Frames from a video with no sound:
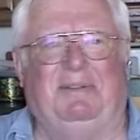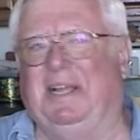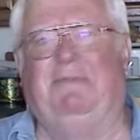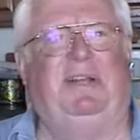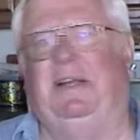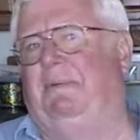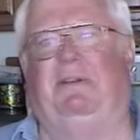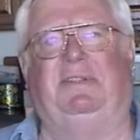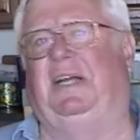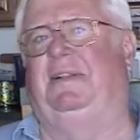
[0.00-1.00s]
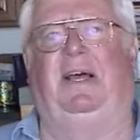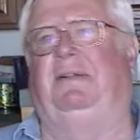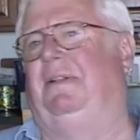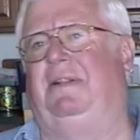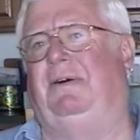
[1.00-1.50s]
didn't it didn't we? I mean, there's
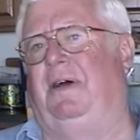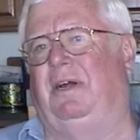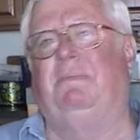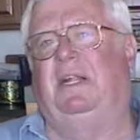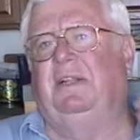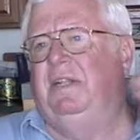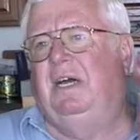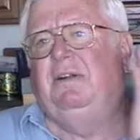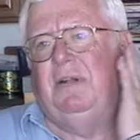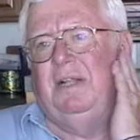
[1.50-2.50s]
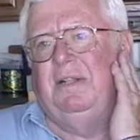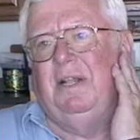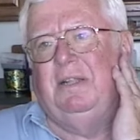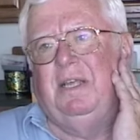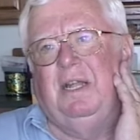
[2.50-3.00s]
not no harm, nothing done, no.
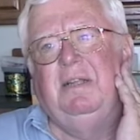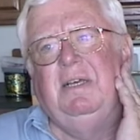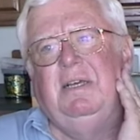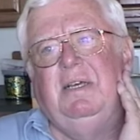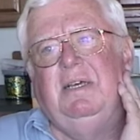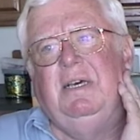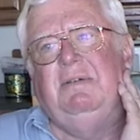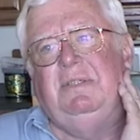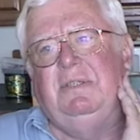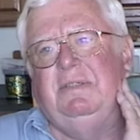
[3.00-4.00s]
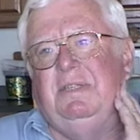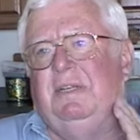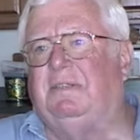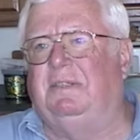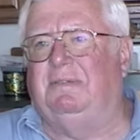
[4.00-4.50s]
nothing like that. No. It was
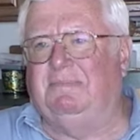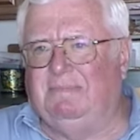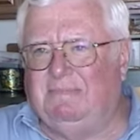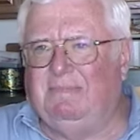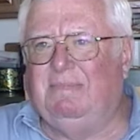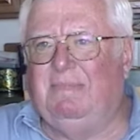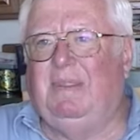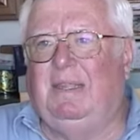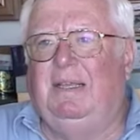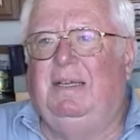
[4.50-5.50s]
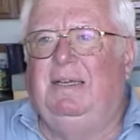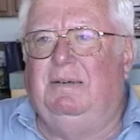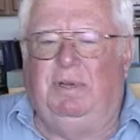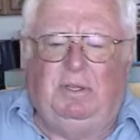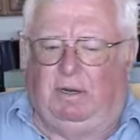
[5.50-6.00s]
just innocent. Mm-hmm
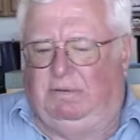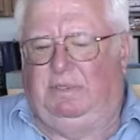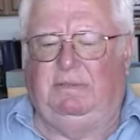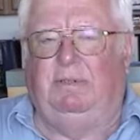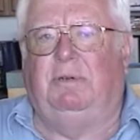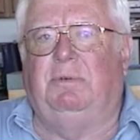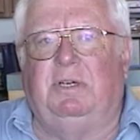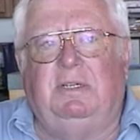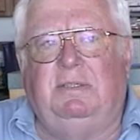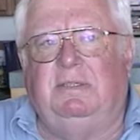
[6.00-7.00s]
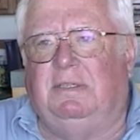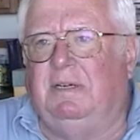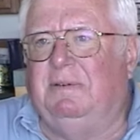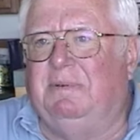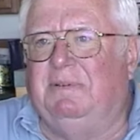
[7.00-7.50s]
we thought it was just normal Emerson stuff.